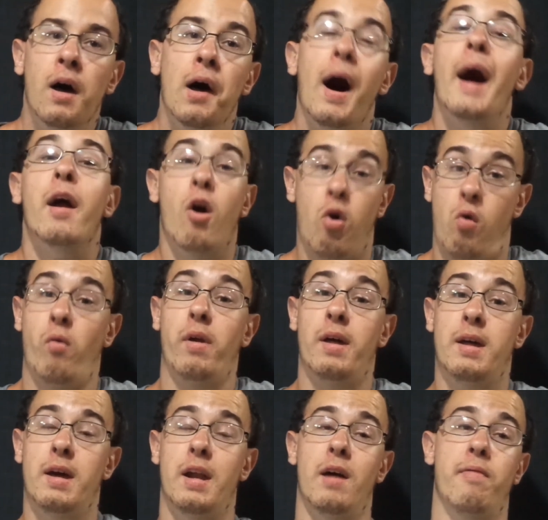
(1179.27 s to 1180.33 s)
I own,
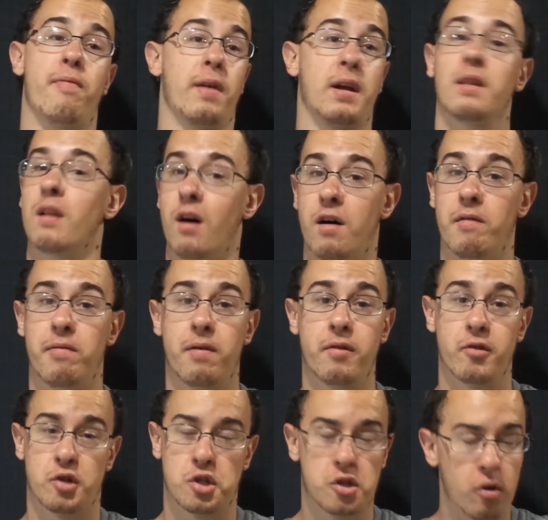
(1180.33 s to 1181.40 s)
and I freaking love.
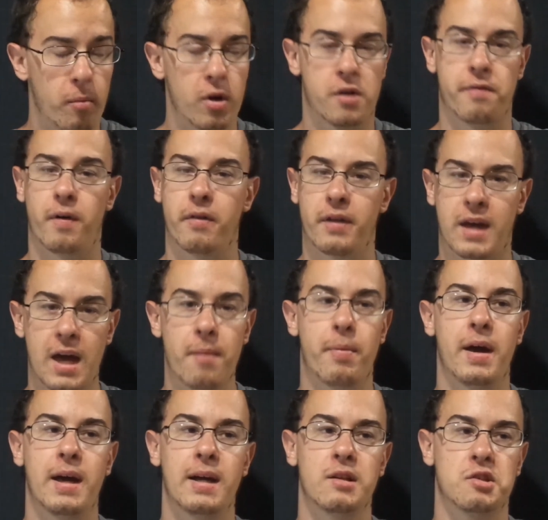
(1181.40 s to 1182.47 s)
There's so much fun. The
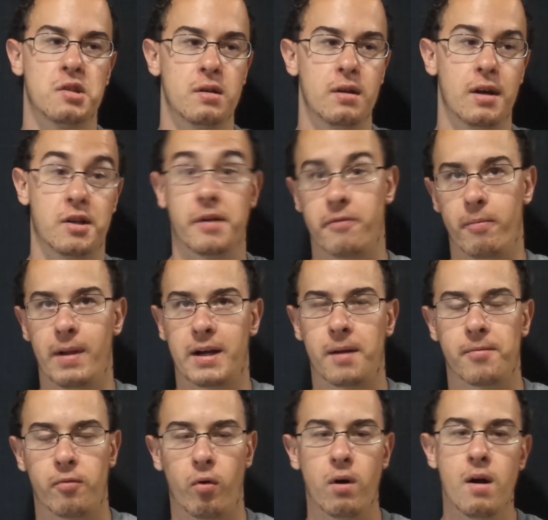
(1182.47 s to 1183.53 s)
campaigns, except for Black
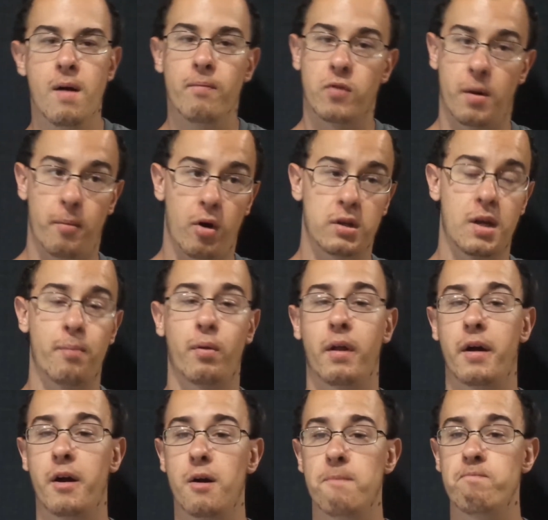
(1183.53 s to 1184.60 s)
Ops 4, the
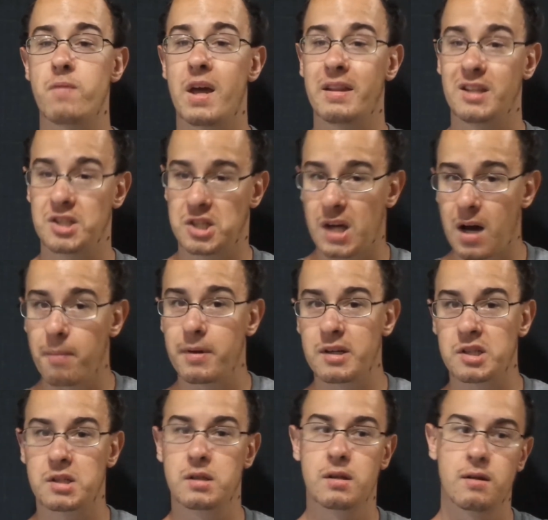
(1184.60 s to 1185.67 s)
multiplayer, and the
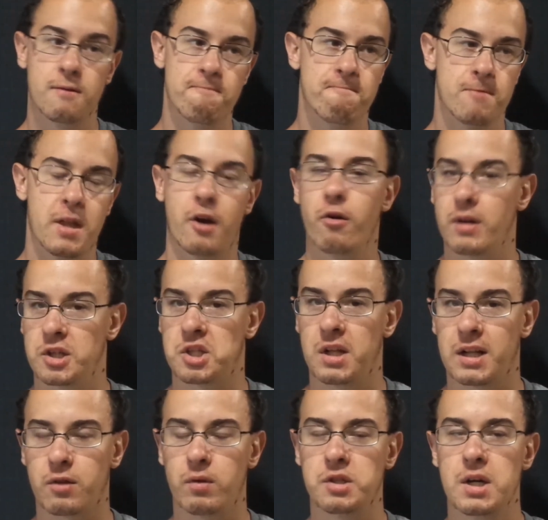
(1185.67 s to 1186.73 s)
zombies, better in
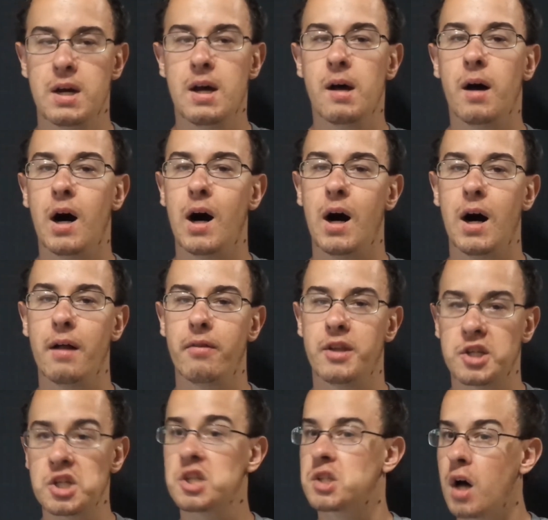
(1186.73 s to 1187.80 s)
select ones. Uh,
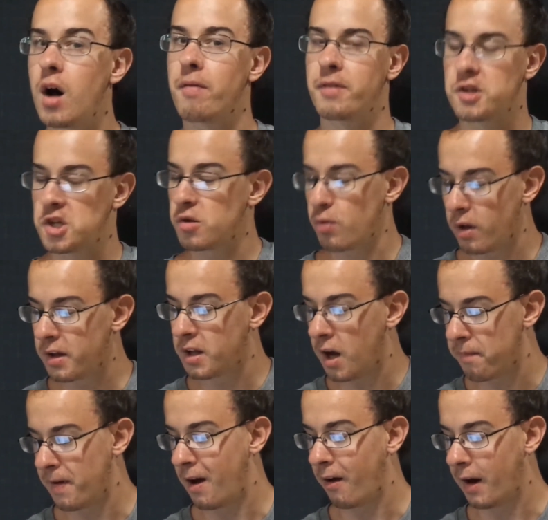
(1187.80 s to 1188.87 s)
this is tough. This is really
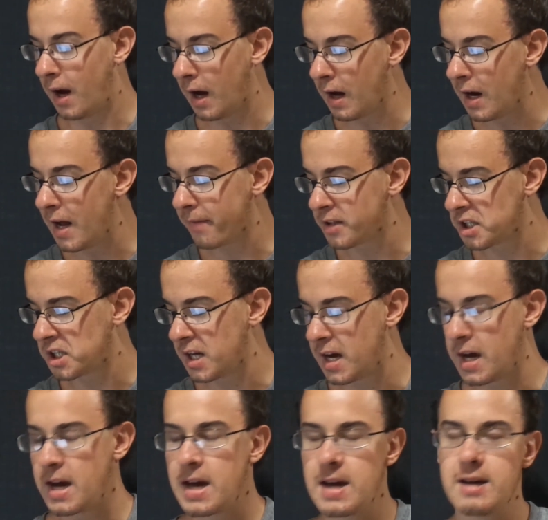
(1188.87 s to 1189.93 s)
tough, Alan. I'm going to have to
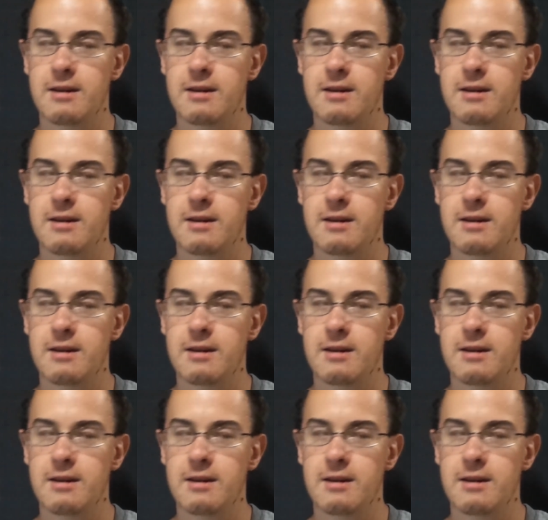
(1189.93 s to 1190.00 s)
say...